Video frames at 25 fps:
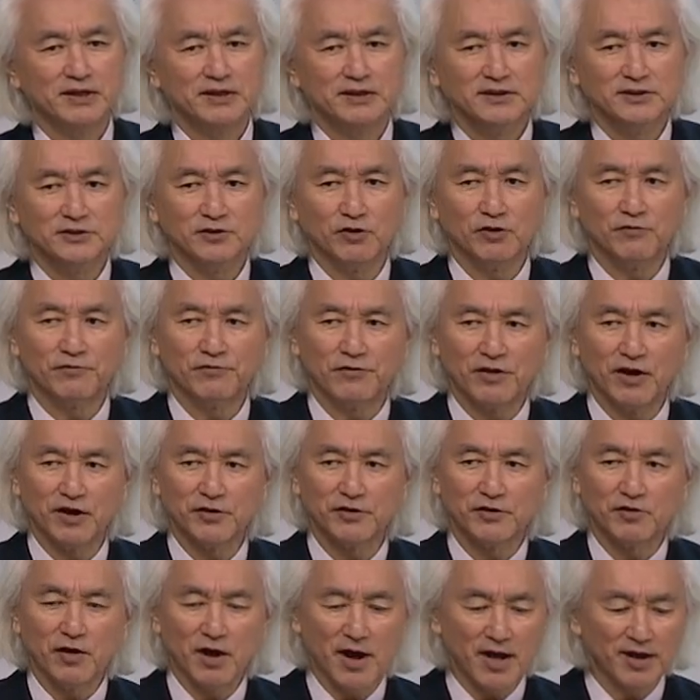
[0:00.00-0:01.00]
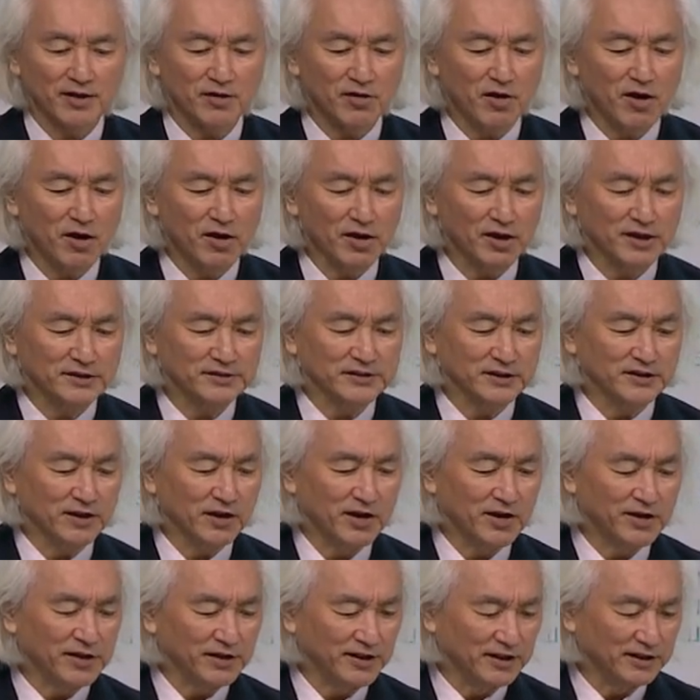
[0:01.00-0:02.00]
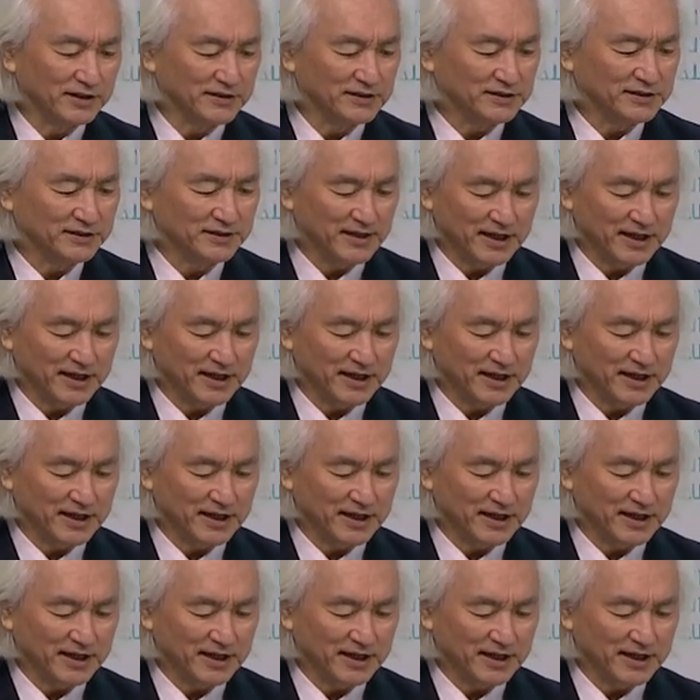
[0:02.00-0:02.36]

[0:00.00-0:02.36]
So for all you alcoholics in the audience,